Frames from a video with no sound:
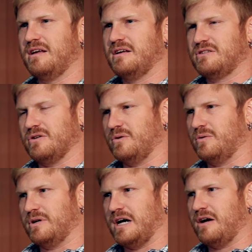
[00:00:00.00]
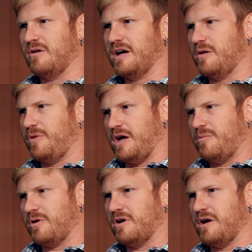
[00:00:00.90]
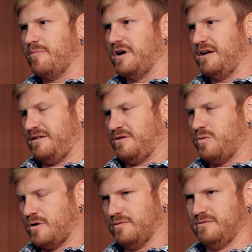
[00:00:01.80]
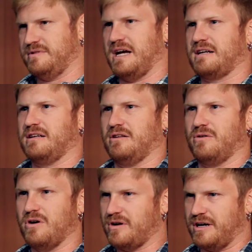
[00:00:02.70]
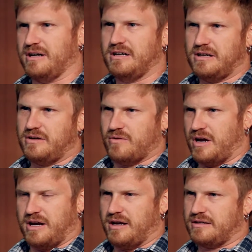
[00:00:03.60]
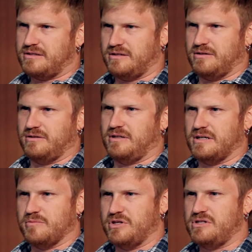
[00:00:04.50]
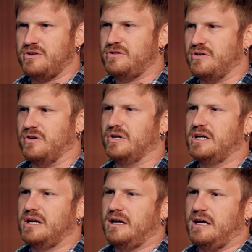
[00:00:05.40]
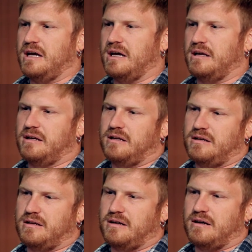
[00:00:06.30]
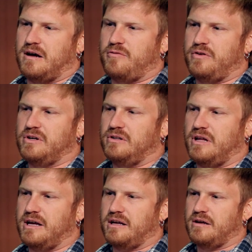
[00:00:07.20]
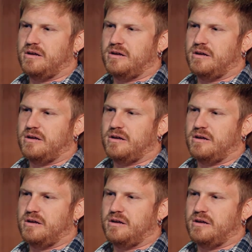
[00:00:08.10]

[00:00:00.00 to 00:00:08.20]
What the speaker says: So when I write a paper, I might quote Zach De La Roca right next to Desmond Tutu, and I feel like